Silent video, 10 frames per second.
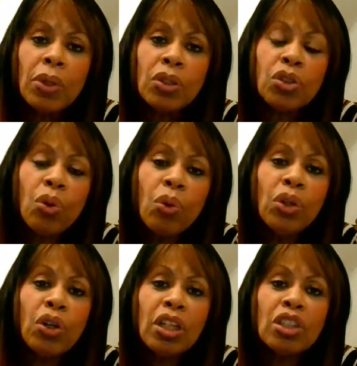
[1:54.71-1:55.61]
So all
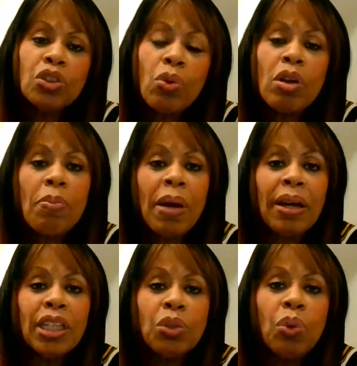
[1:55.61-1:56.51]
you're going to talk
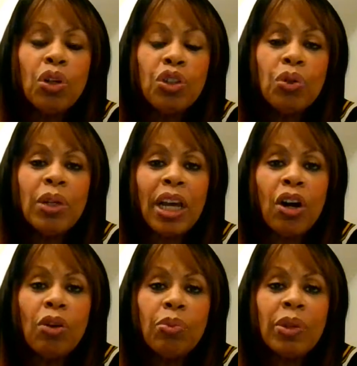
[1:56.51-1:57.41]
about is what you get
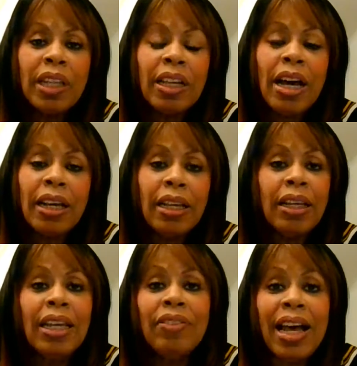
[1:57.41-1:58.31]
on with it
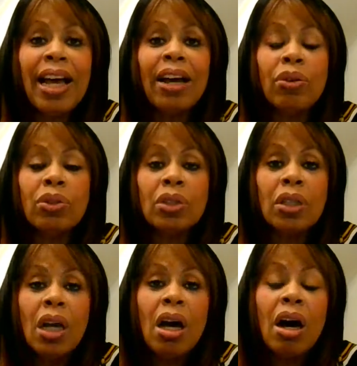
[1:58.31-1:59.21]
in the house.
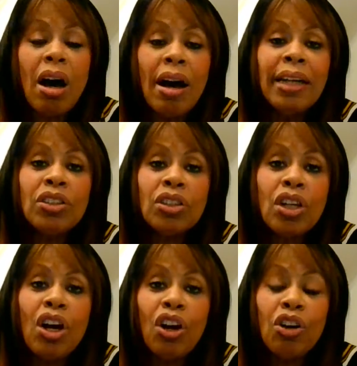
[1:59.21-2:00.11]
I just
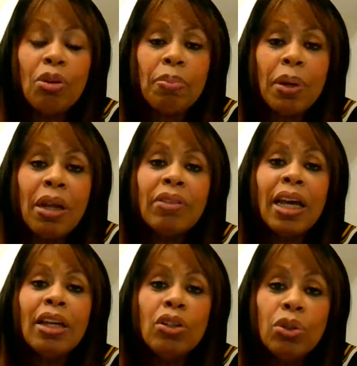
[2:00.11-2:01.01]
hope
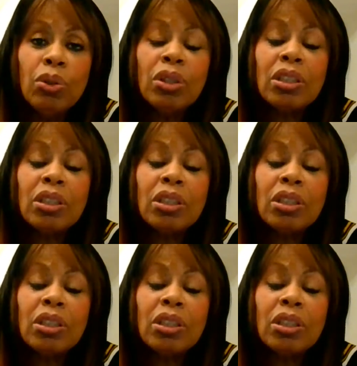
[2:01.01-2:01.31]
that Luke